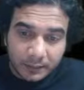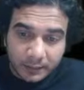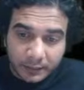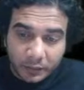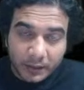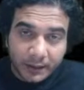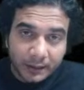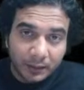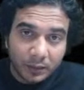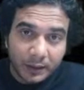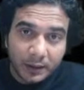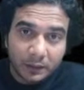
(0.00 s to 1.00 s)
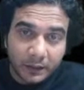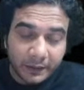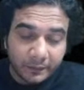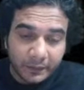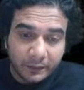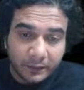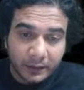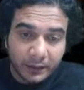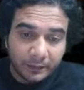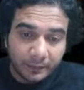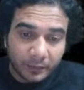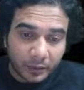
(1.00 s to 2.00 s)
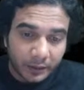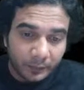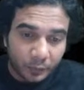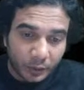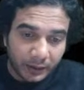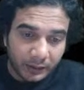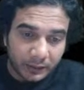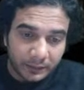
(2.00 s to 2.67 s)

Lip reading: You are ignoring a very important point.